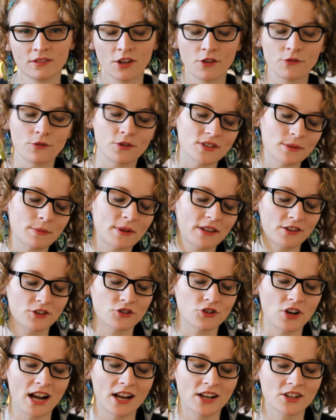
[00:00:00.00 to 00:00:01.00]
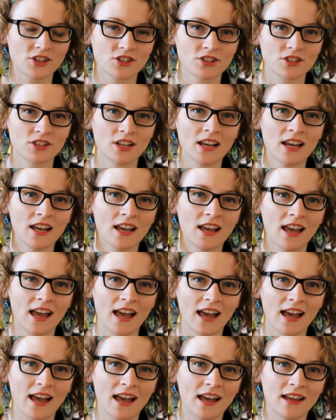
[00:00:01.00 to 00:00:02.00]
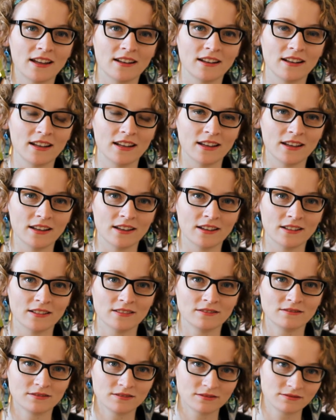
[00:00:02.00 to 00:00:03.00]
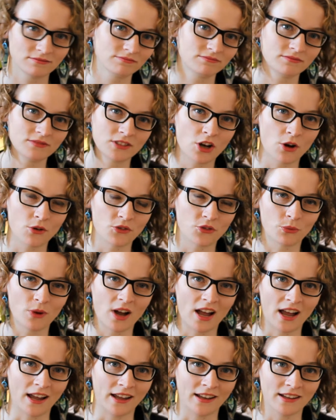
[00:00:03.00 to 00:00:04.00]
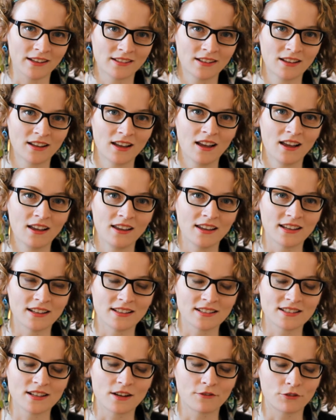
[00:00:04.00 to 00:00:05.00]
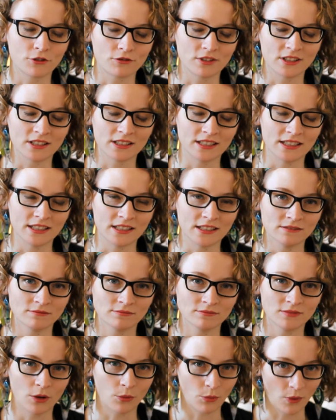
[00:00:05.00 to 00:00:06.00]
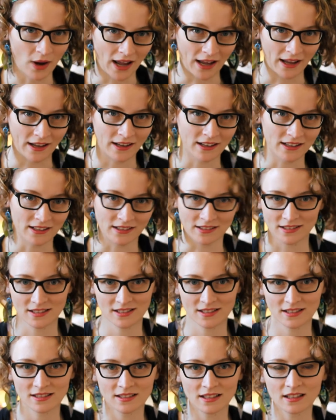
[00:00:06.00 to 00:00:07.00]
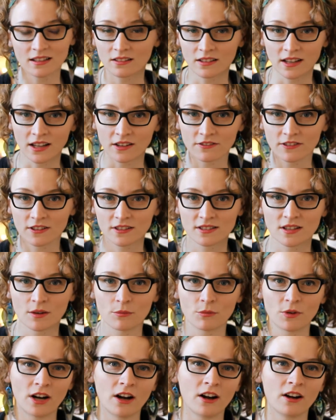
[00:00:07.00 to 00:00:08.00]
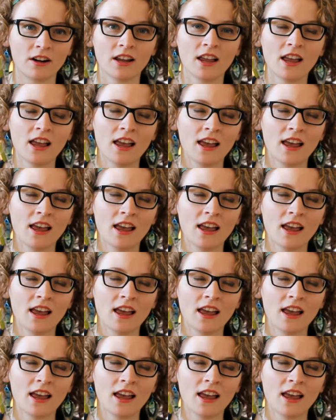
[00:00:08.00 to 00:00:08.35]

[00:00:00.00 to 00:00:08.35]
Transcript: You throw something in the trash and it goes away it's never really away, it's in a landfill somewhere,